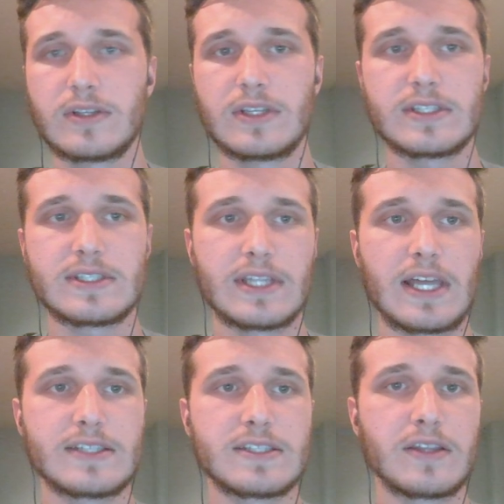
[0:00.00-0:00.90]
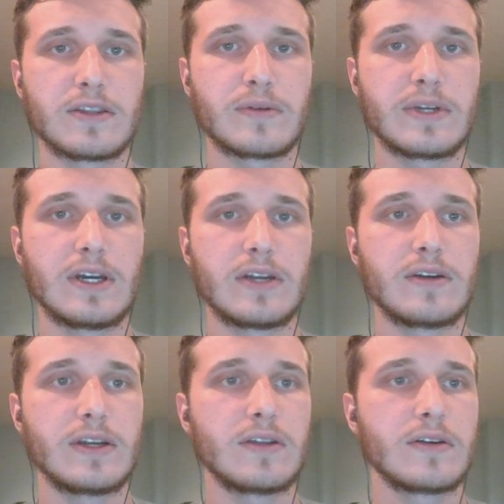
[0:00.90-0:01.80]
is less than
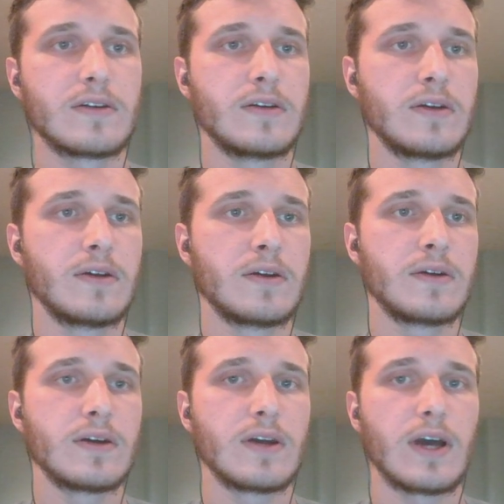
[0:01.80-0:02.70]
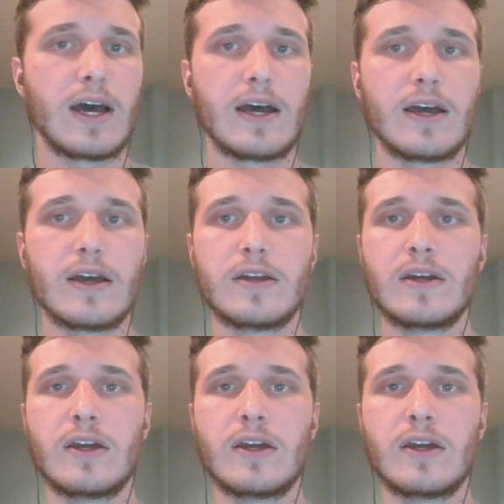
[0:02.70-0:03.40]
300. And